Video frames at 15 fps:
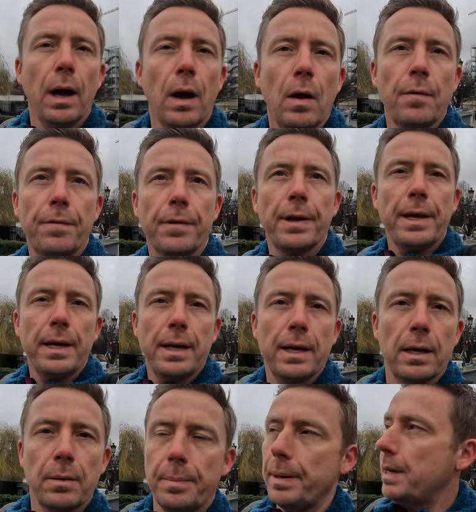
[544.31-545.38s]
Hopefully
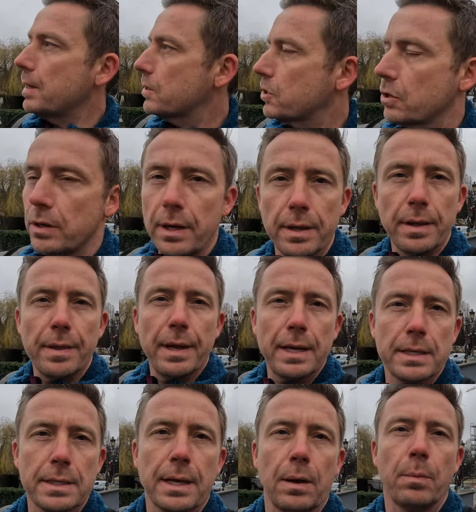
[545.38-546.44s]
it'll be sunnier than
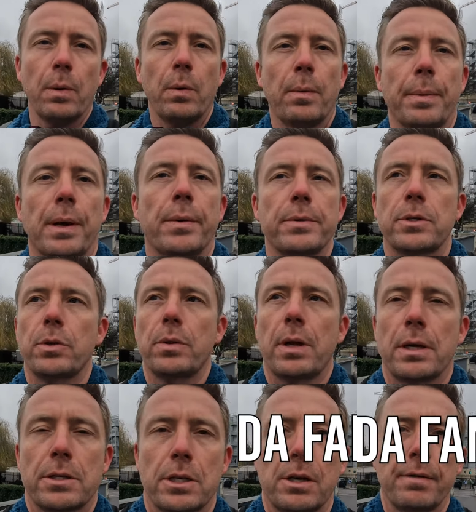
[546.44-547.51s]
this, and we will be going to the
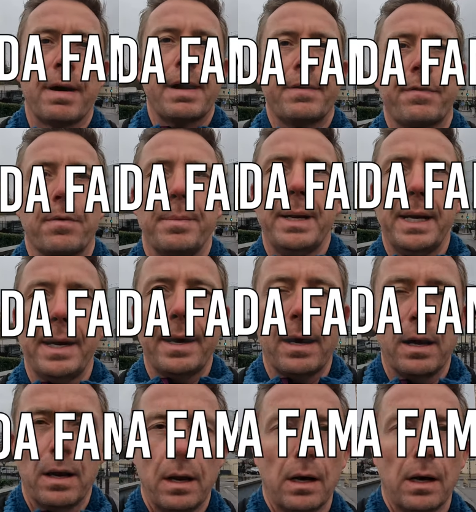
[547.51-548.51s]
Sagrada Familia,